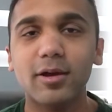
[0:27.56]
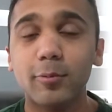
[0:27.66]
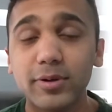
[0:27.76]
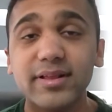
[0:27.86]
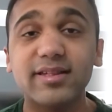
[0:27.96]

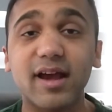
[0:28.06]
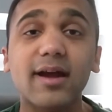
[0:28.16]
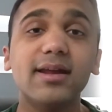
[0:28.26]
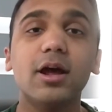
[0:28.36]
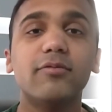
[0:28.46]
With the
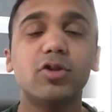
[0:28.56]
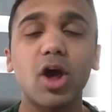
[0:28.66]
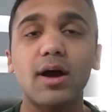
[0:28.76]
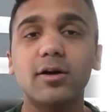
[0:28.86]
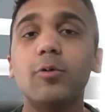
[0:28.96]
signing of
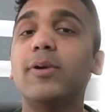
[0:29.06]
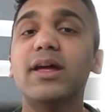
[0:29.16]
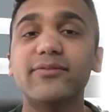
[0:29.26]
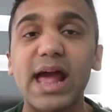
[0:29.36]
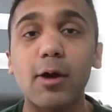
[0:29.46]
Jacó, we
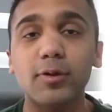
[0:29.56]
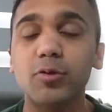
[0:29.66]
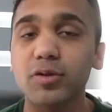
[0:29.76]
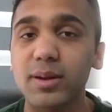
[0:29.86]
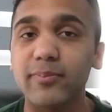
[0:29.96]
have now
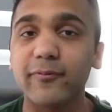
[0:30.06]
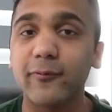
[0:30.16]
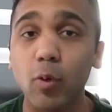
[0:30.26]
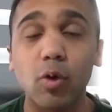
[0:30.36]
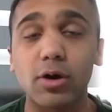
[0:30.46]
used up
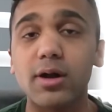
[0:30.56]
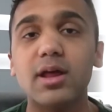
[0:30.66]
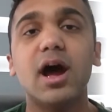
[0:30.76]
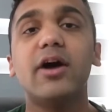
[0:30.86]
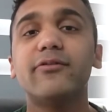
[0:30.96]
four
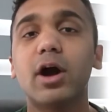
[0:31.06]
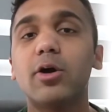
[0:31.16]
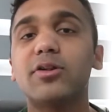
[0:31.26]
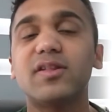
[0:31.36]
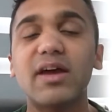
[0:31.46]
of
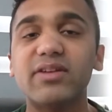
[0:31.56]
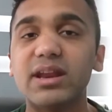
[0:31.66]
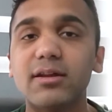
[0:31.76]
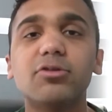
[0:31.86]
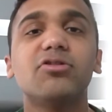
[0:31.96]
our
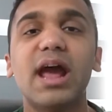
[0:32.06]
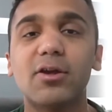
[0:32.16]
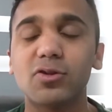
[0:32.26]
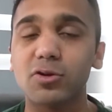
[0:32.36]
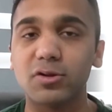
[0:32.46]
seven
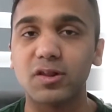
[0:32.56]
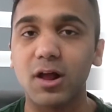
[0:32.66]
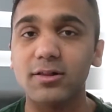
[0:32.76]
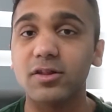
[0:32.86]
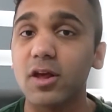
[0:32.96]
international
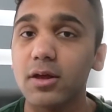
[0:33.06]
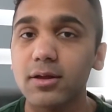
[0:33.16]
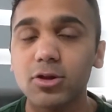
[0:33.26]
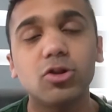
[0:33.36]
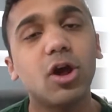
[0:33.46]
slots
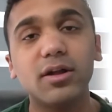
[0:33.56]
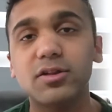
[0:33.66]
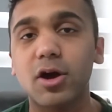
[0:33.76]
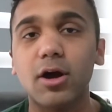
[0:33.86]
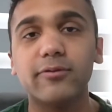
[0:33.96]

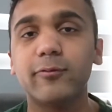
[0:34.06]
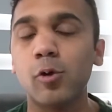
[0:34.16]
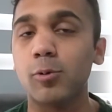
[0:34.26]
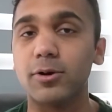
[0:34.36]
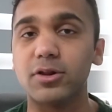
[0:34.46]
just on
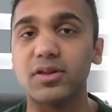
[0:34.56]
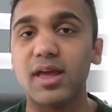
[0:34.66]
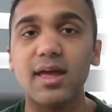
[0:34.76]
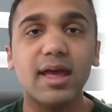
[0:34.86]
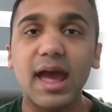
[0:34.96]
forwards,
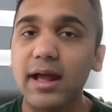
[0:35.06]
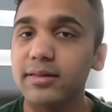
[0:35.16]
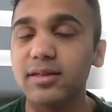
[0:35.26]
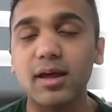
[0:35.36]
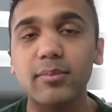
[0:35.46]

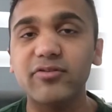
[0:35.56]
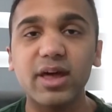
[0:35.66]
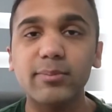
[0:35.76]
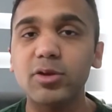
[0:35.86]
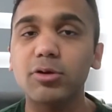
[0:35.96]
and some of
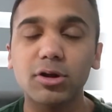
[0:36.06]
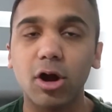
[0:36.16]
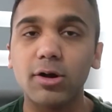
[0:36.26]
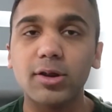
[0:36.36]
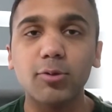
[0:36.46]
them you could
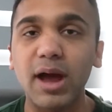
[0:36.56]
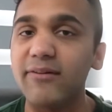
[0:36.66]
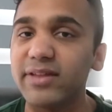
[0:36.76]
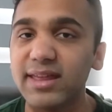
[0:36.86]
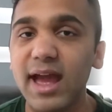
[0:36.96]
argue
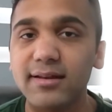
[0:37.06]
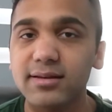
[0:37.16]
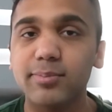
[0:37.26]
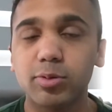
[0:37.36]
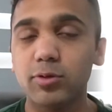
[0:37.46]
have
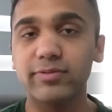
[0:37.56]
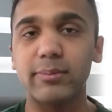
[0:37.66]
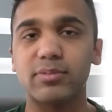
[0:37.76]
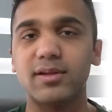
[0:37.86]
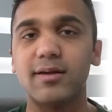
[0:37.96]
yet to prove
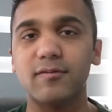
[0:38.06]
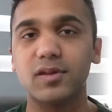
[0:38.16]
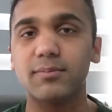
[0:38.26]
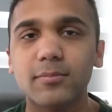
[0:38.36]
themselves.